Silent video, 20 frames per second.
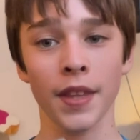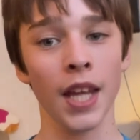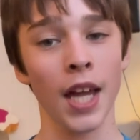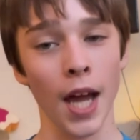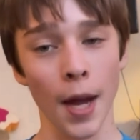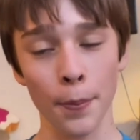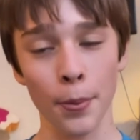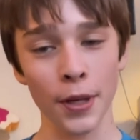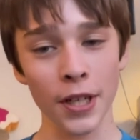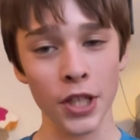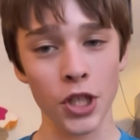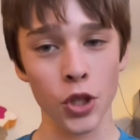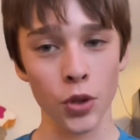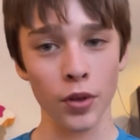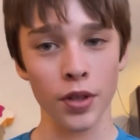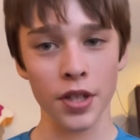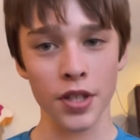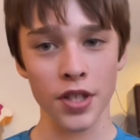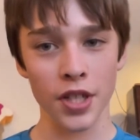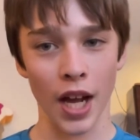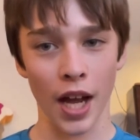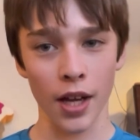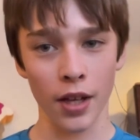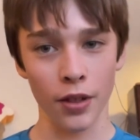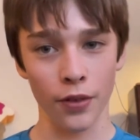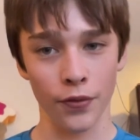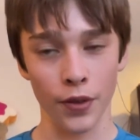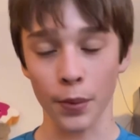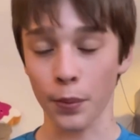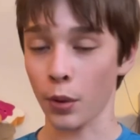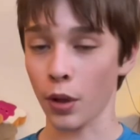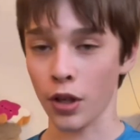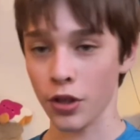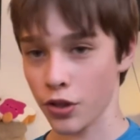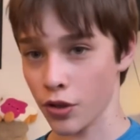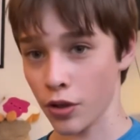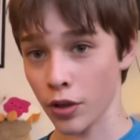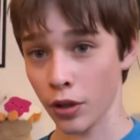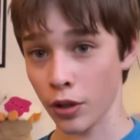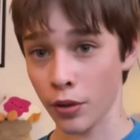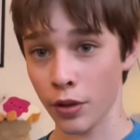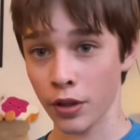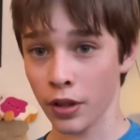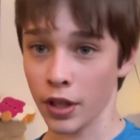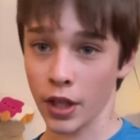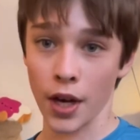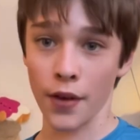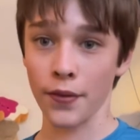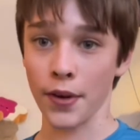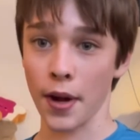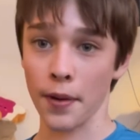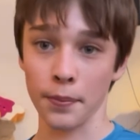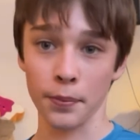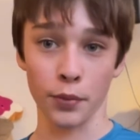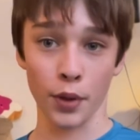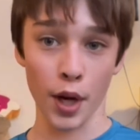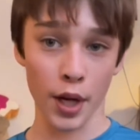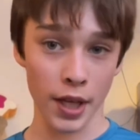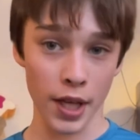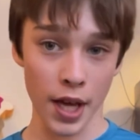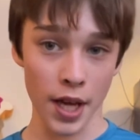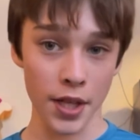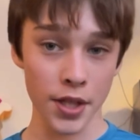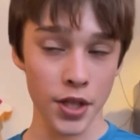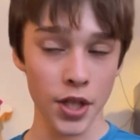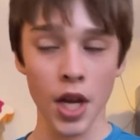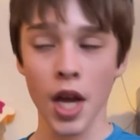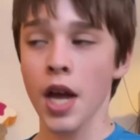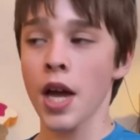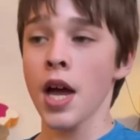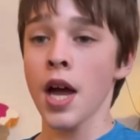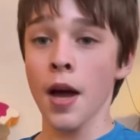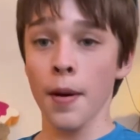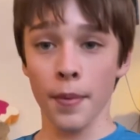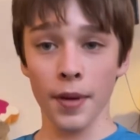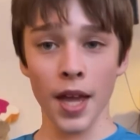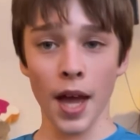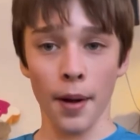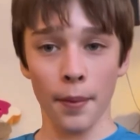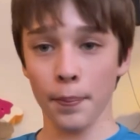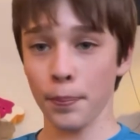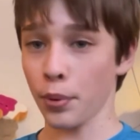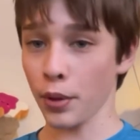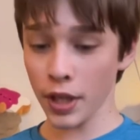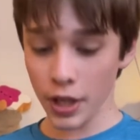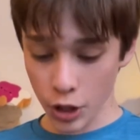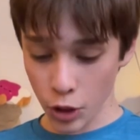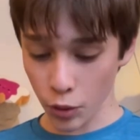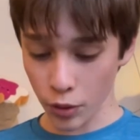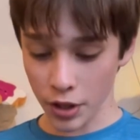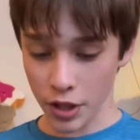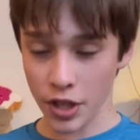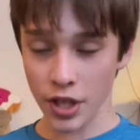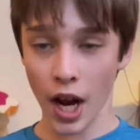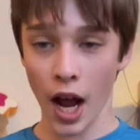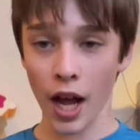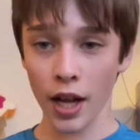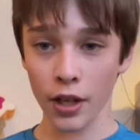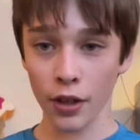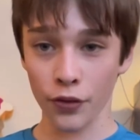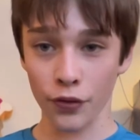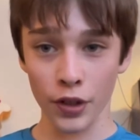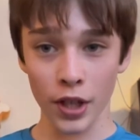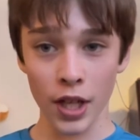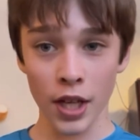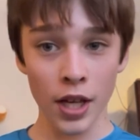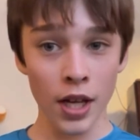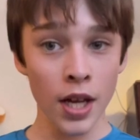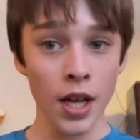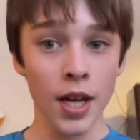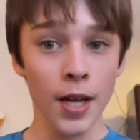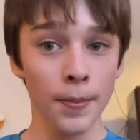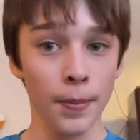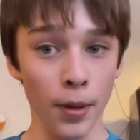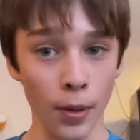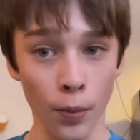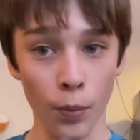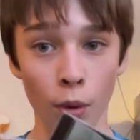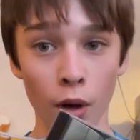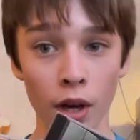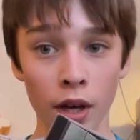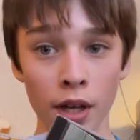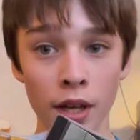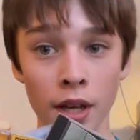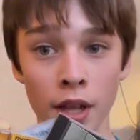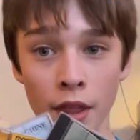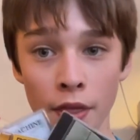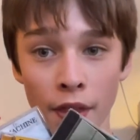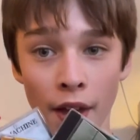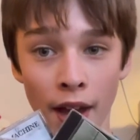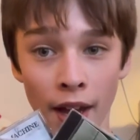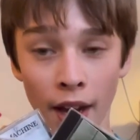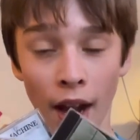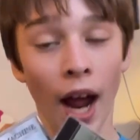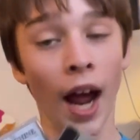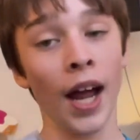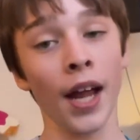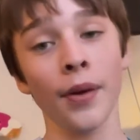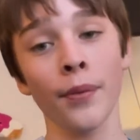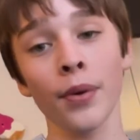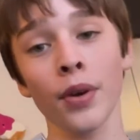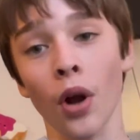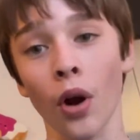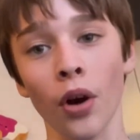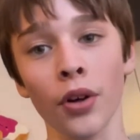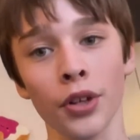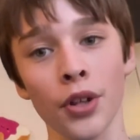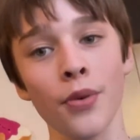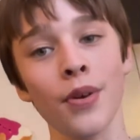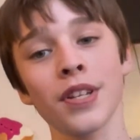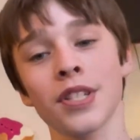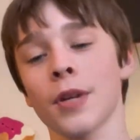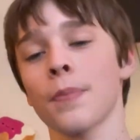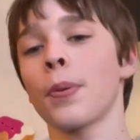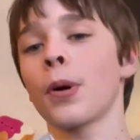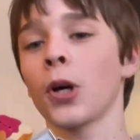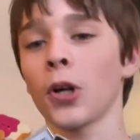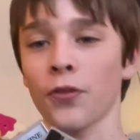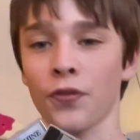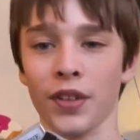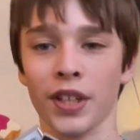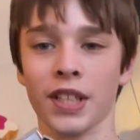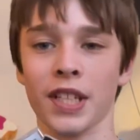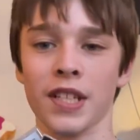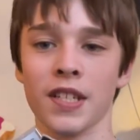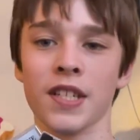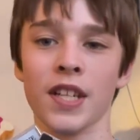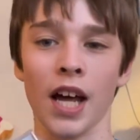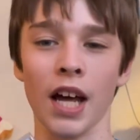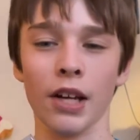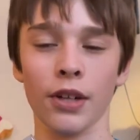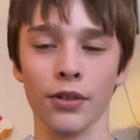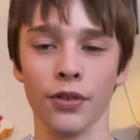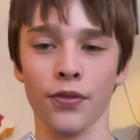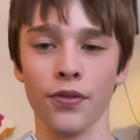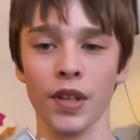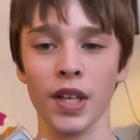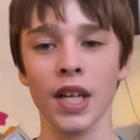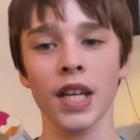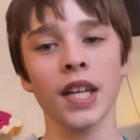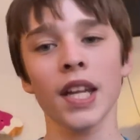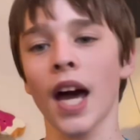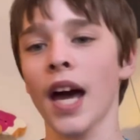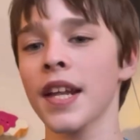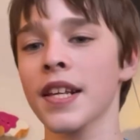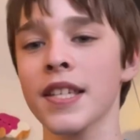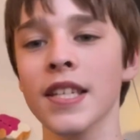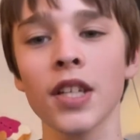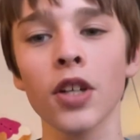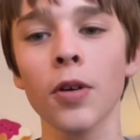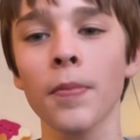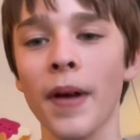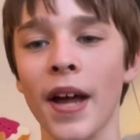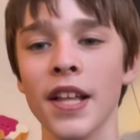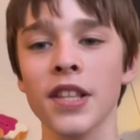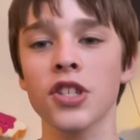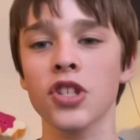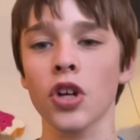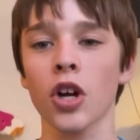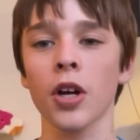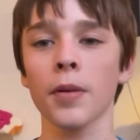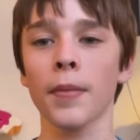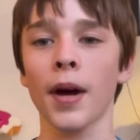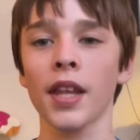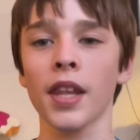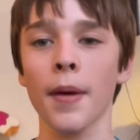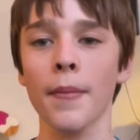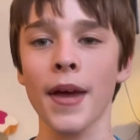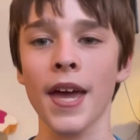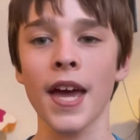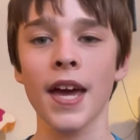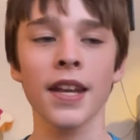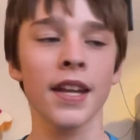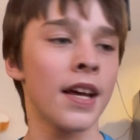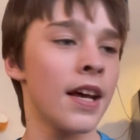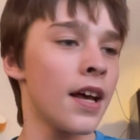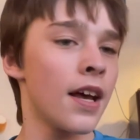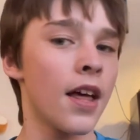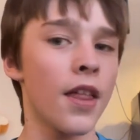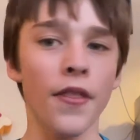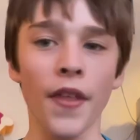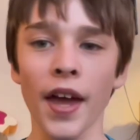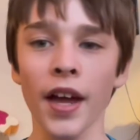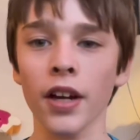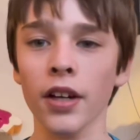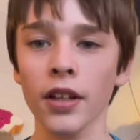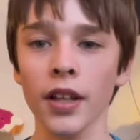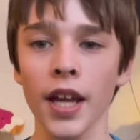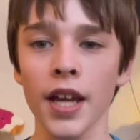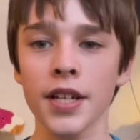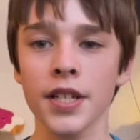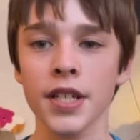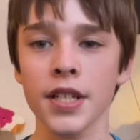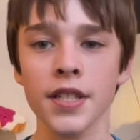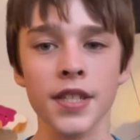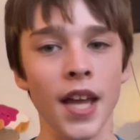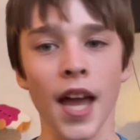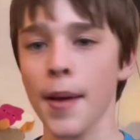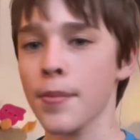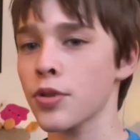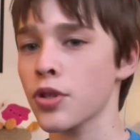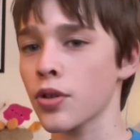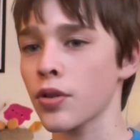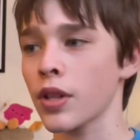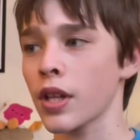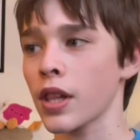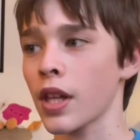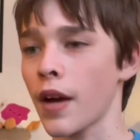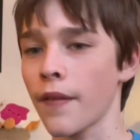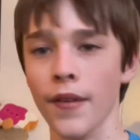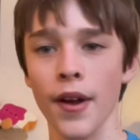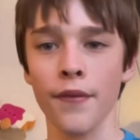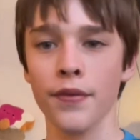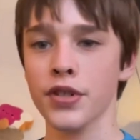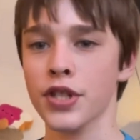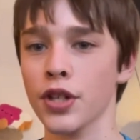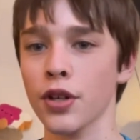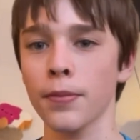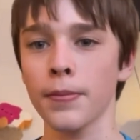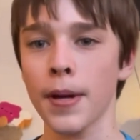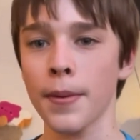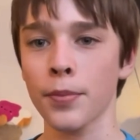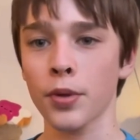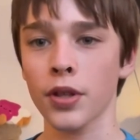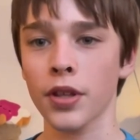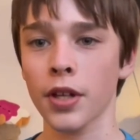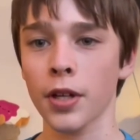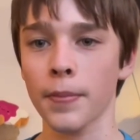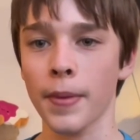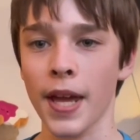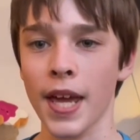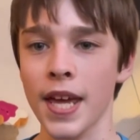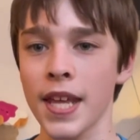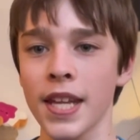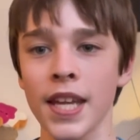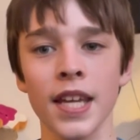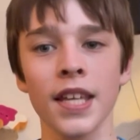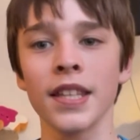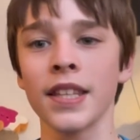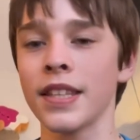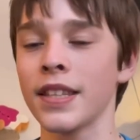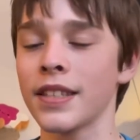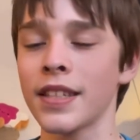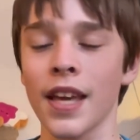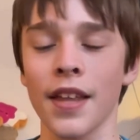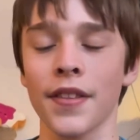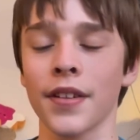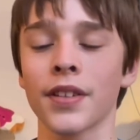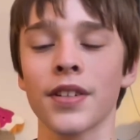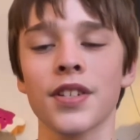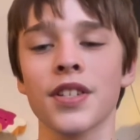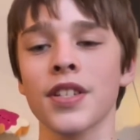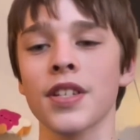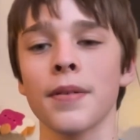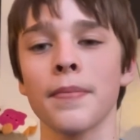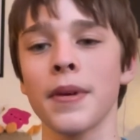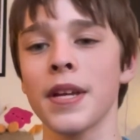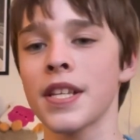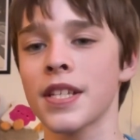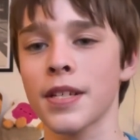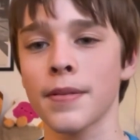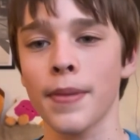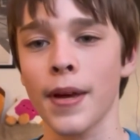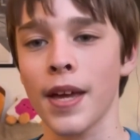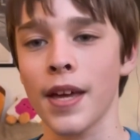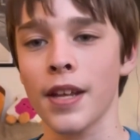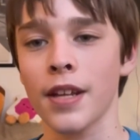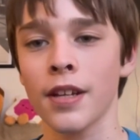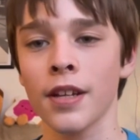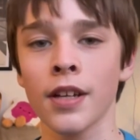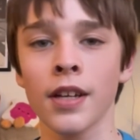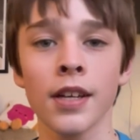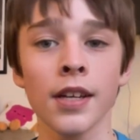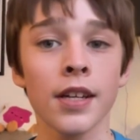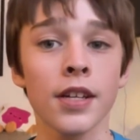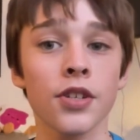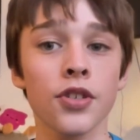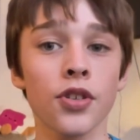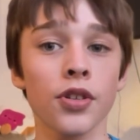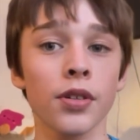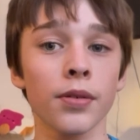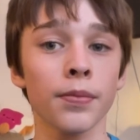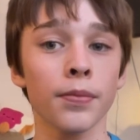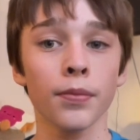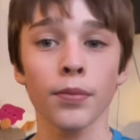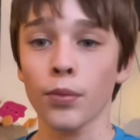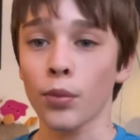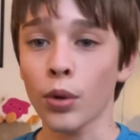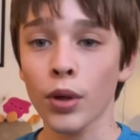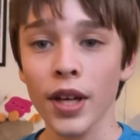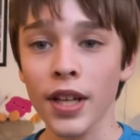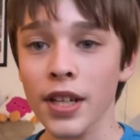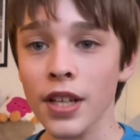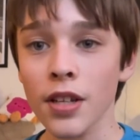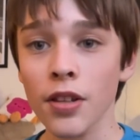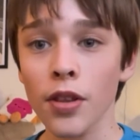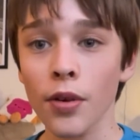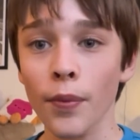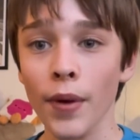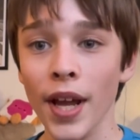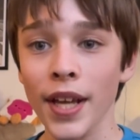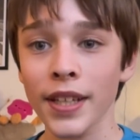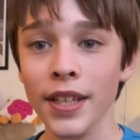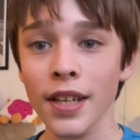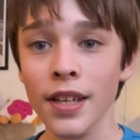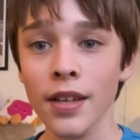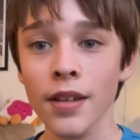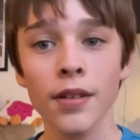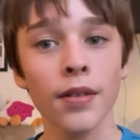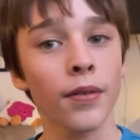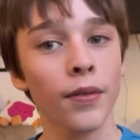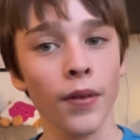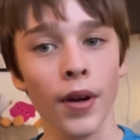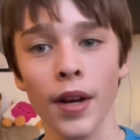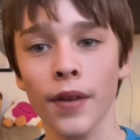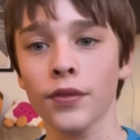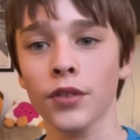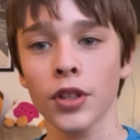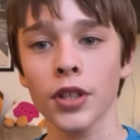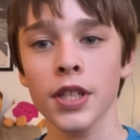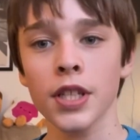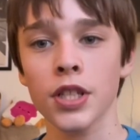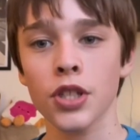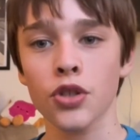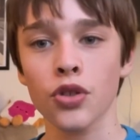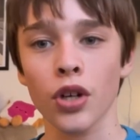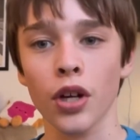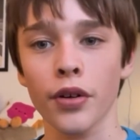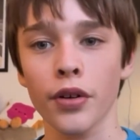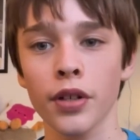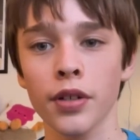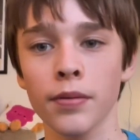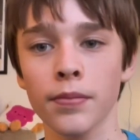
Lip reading: A pretty short discography. We're also including the cover album Renegades. But yeah, pretty short discography, but one that I would argue is a perfect discography. Not a single bad song by the band. They are legends. I absolutely love every single member of their band, and yeah, they're just an amazing band. So we'll get into the ranking right after the intro.